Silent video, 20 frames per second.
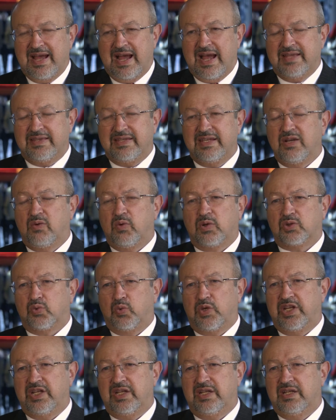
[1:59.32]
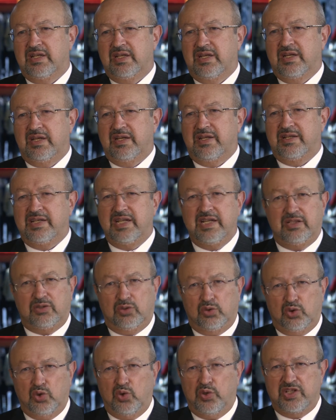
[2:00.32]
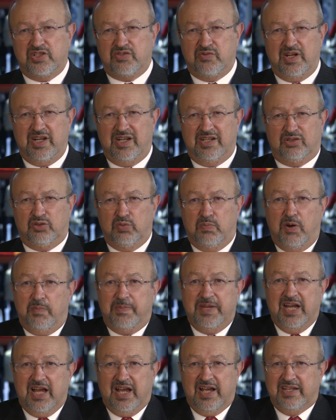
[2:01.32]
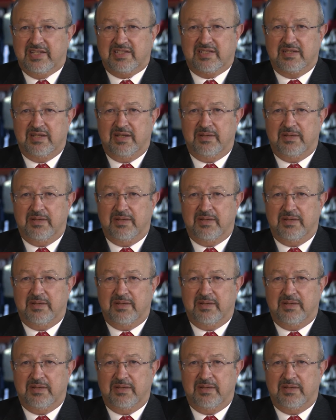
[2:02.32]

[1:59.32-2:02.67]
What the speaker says: I think what we need to do is really to mobilize